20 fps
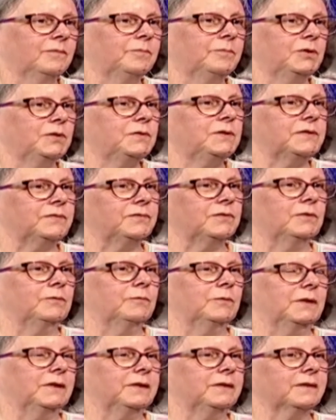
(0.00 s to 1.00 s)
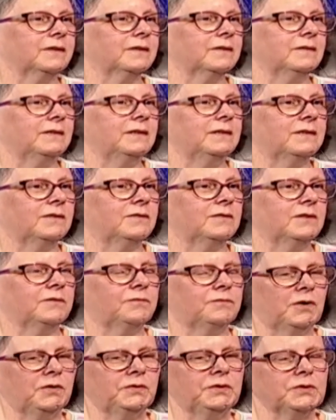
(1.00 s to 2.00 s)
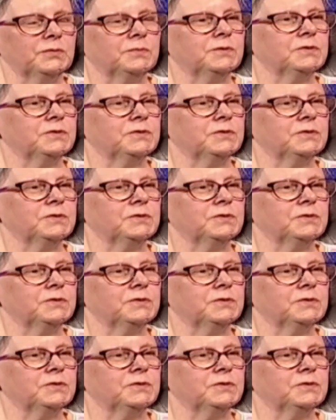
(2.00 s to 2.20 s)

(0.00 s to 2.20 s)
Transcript: beautiful work. The font